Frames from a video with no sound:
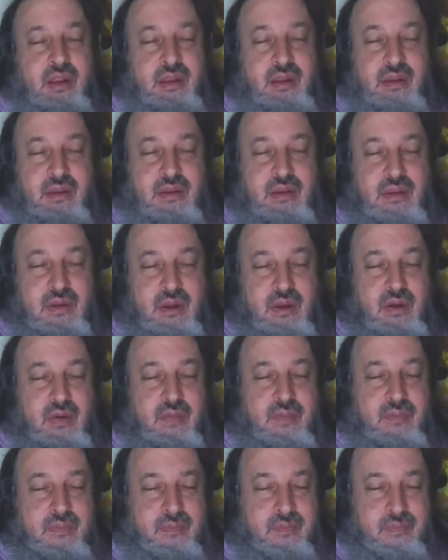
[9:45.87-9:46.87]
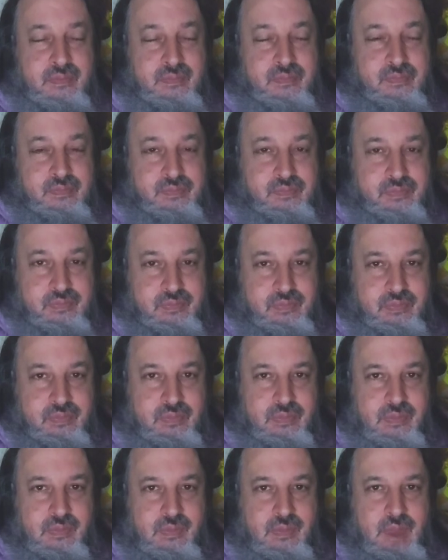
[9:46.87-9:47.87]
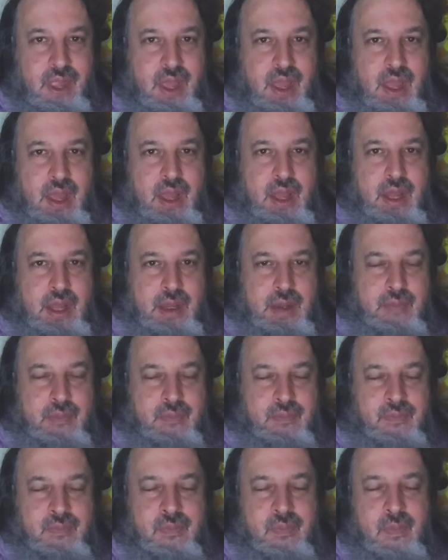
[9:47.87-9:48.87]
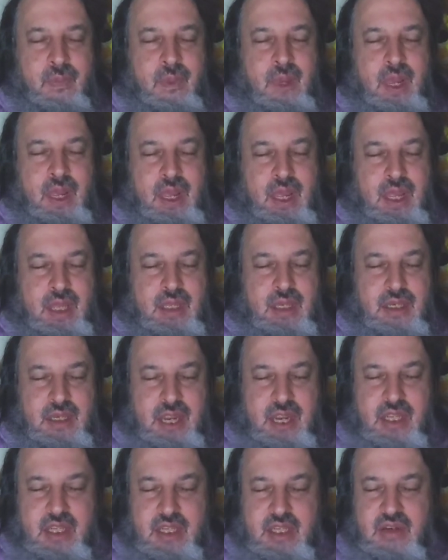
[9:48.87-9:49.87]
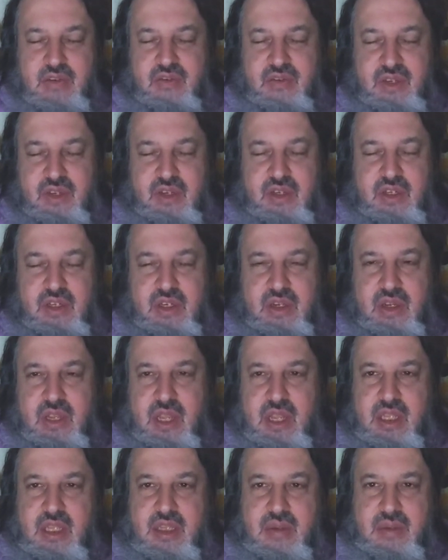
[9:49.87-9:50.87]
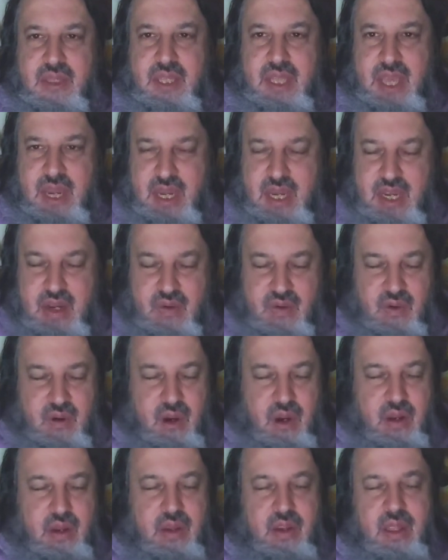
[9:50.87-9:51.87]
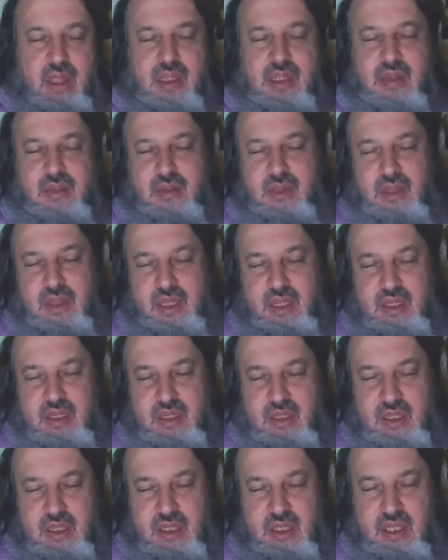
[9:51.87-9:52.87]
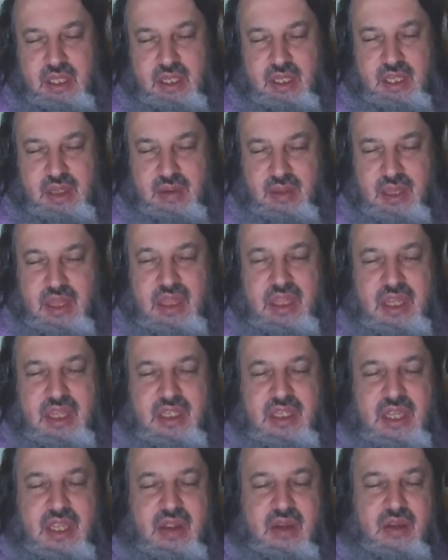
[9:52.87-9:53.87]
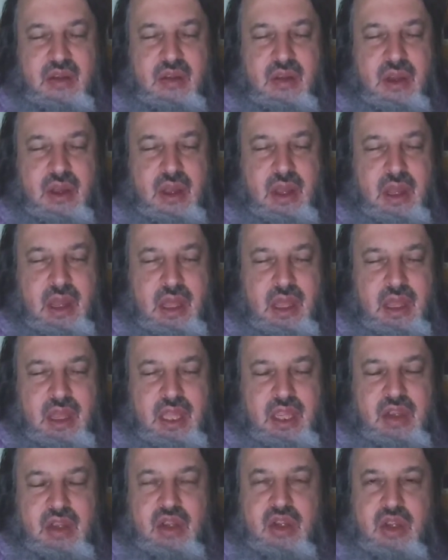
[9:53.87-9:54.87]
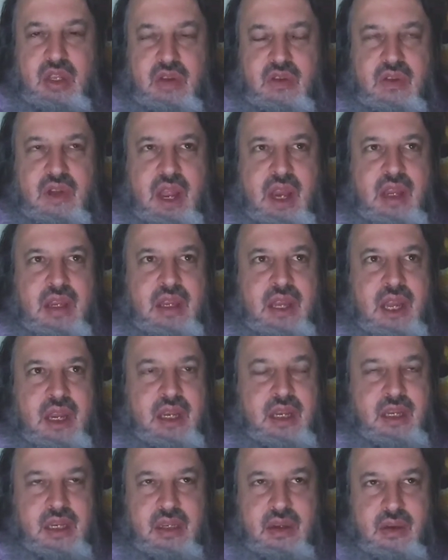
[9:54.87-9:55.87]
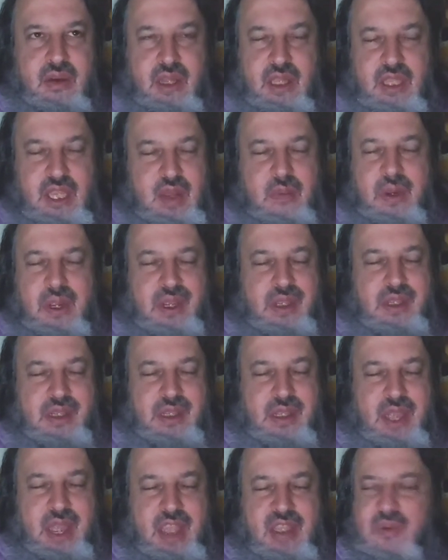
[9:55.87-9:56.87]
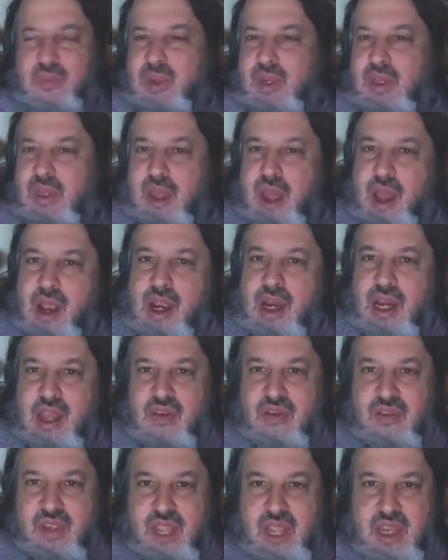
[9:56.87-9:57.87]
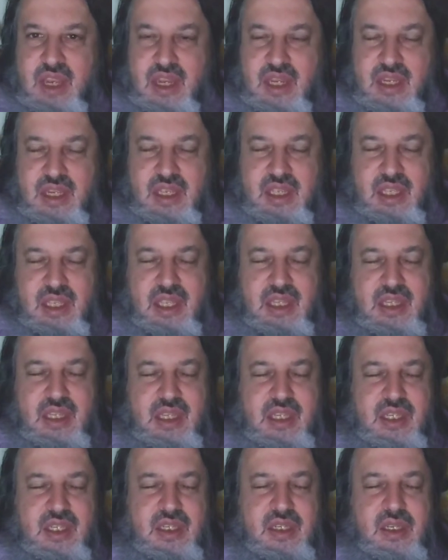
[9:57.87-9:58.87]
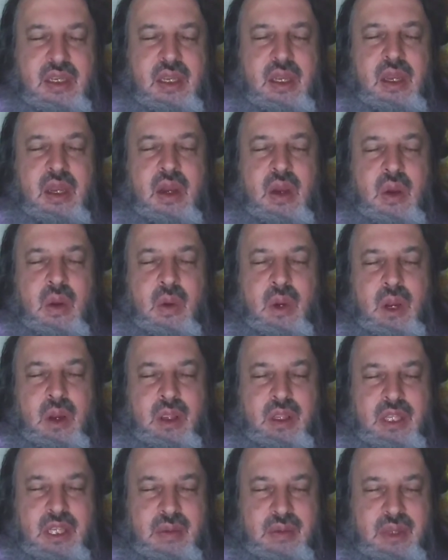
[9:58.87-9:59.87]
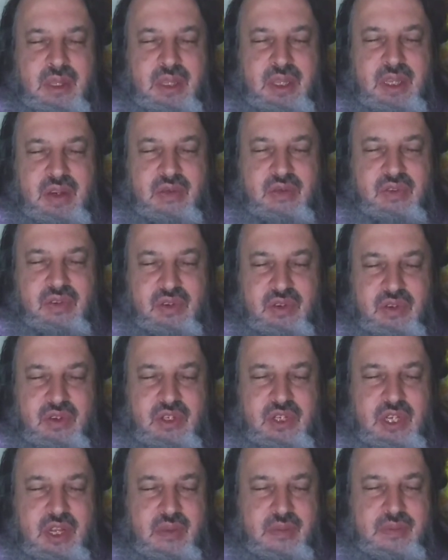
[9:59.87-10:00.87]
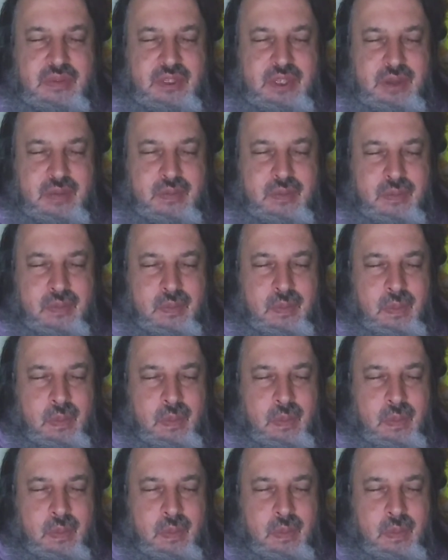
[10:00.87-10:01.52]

and so, um, in the days of confusion, you get some of the editing wrong. You get some of the things, some of the things that you think you should have gotten done don't get done because it hasn't been long enough yet. It, this is where some of the confusion comes in,